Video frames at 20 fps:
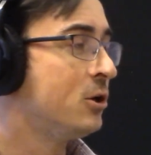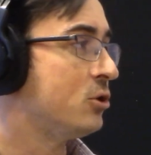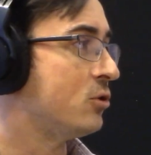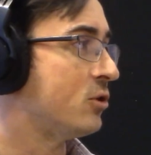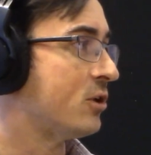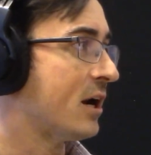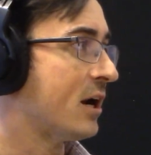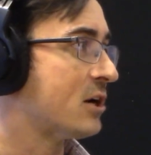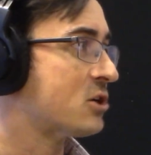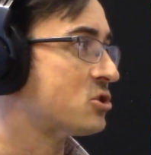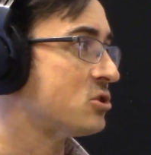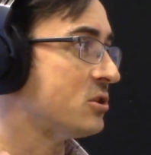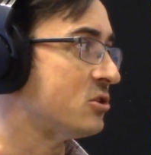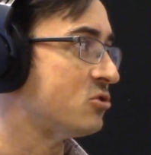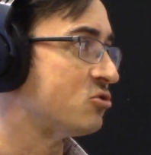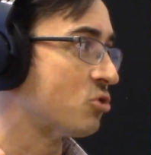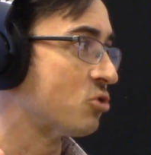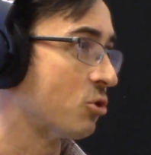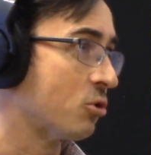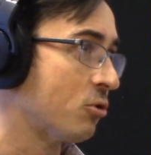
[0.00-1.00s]
you could actually
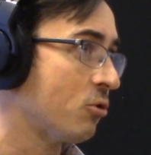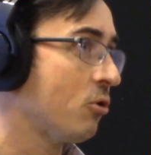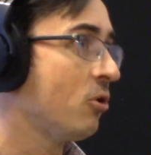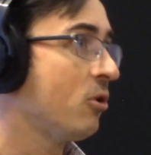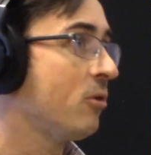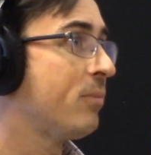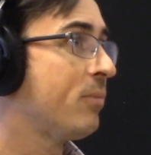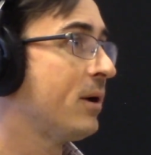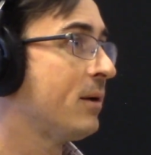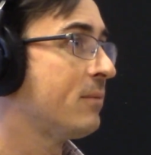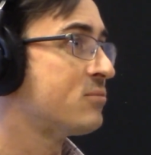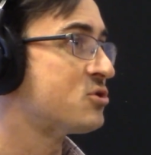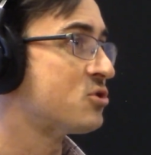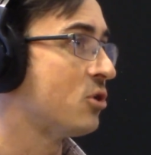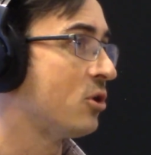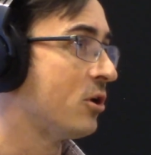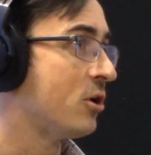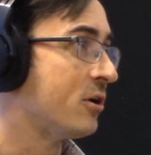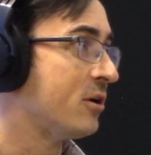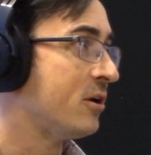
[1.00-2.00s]
turn all the pumps
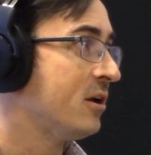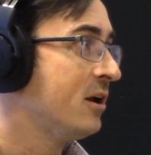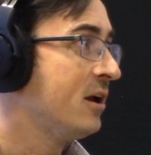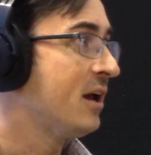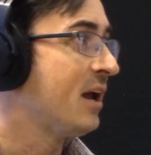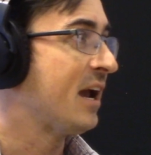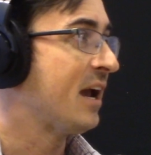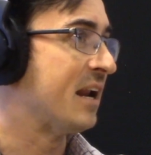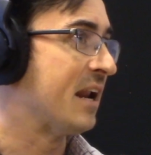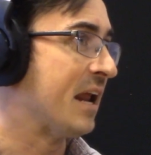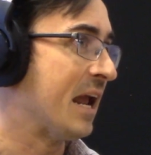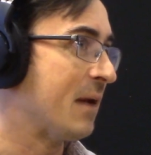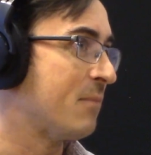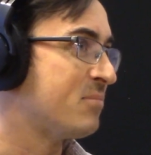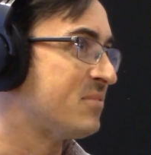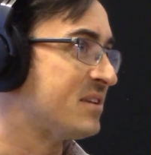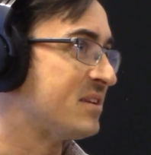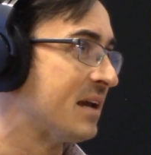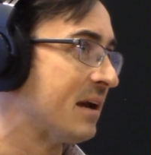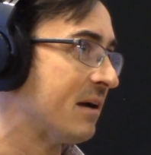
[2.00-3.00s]
on and
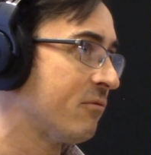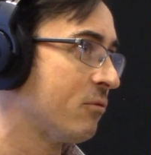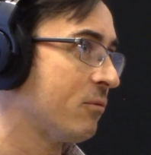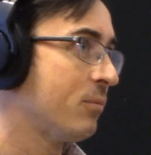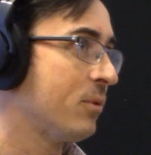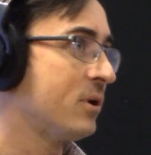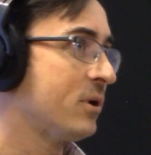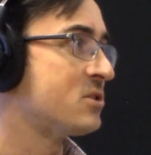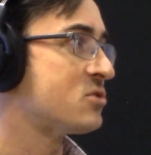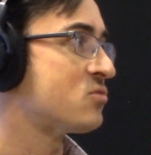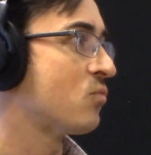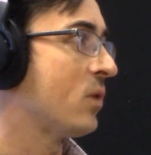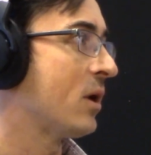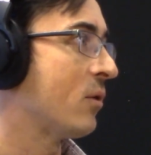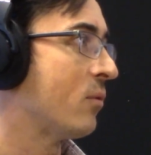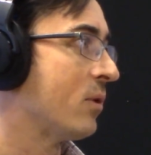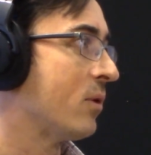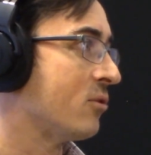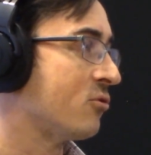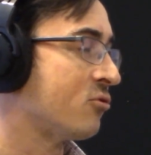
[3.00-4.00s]
empty everybody's
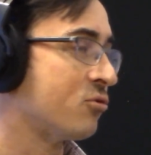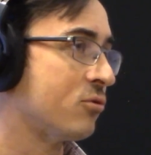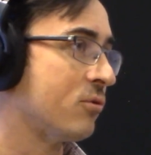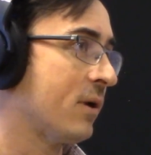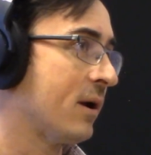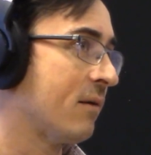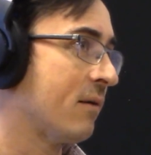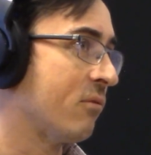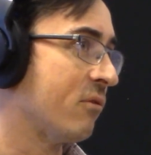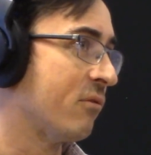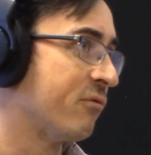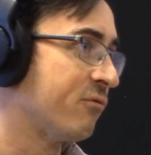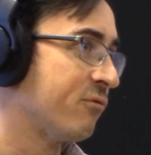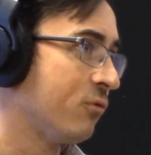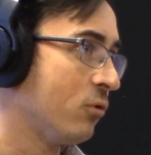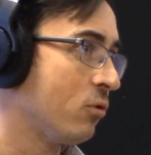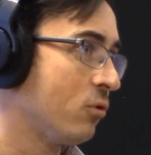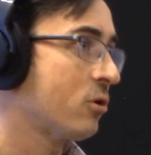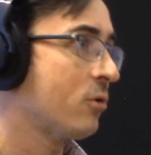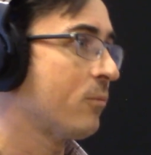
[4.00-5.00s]
wet wells, so you have the
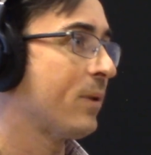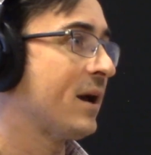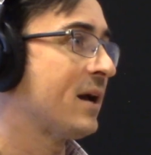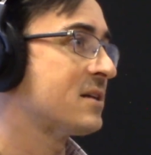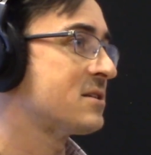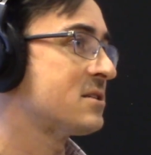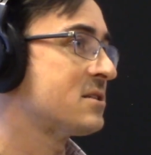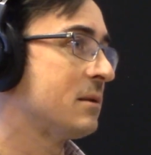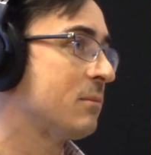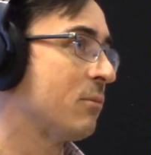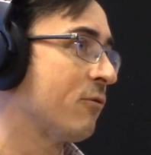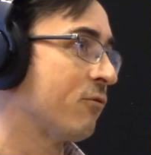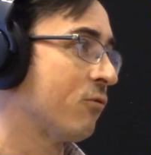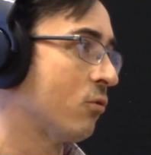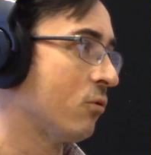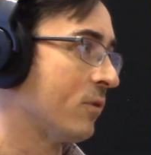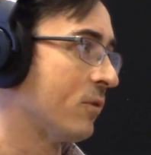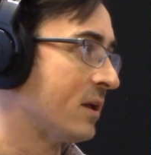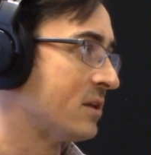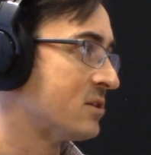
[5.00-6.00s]
full capacity
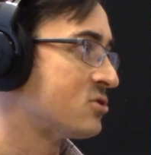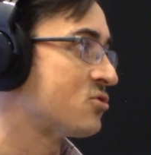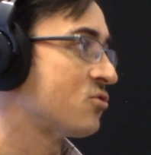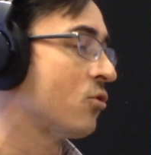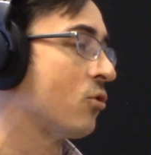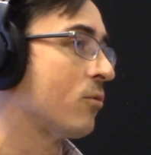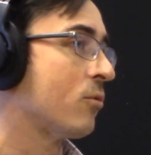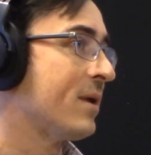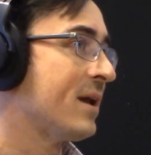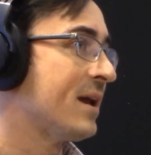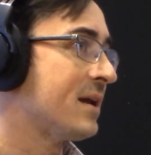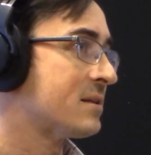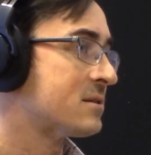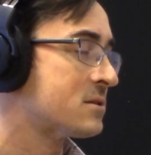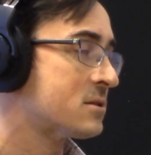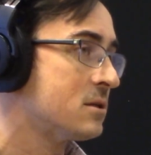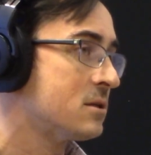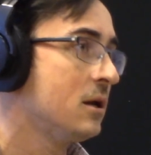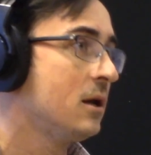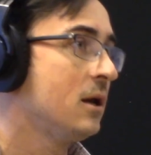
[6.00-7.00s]
before that storm
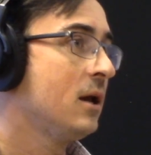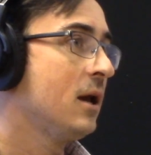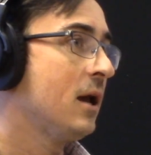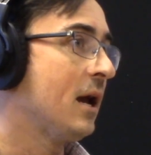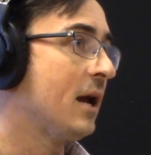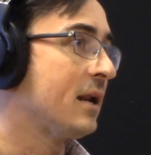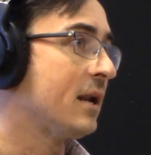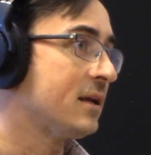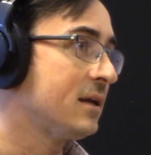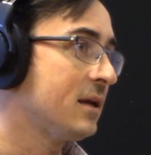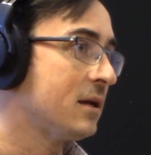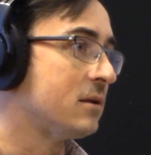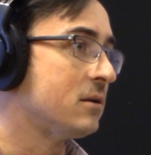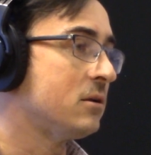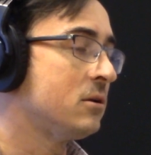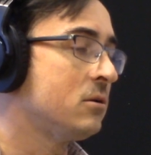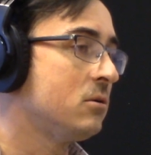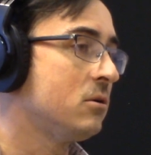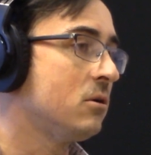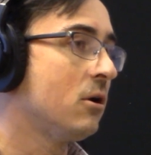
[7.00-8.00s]
hits. And again,
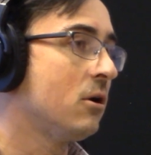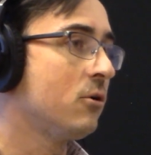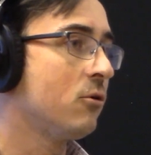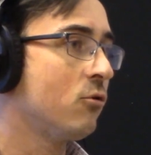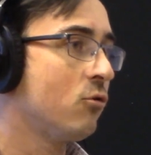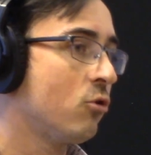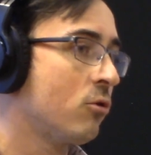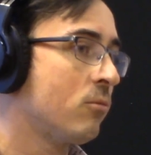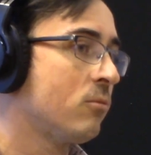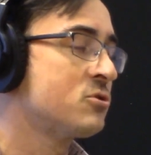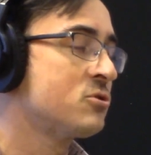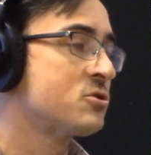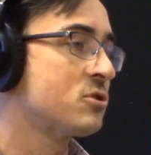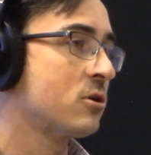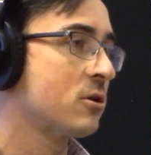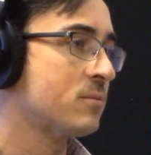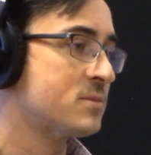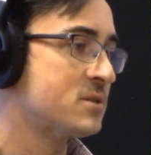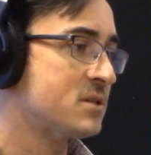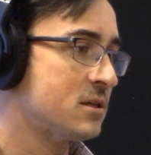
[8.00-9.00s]
under normal
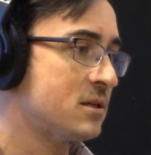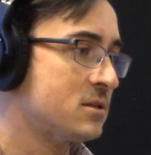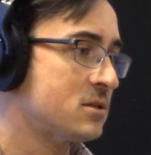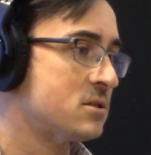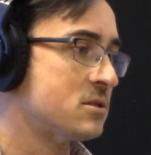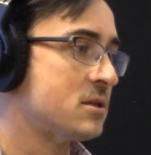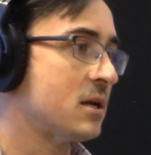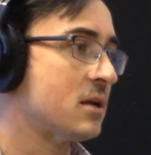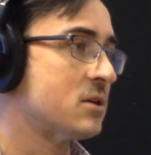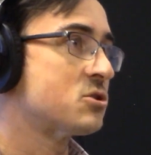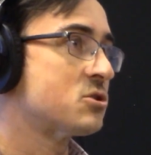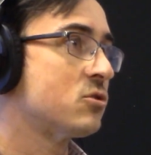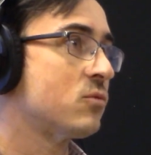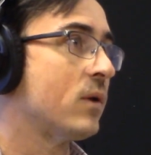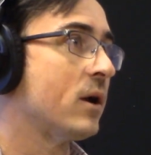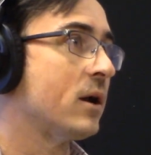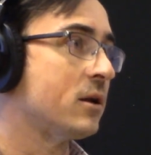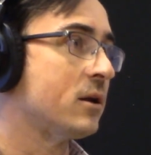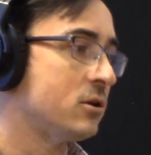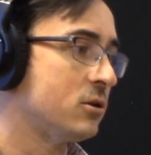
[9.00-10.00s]
circumstances, yes, you're
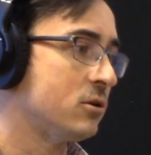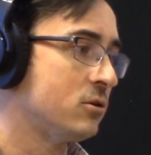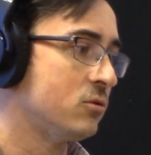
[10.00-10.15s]
right.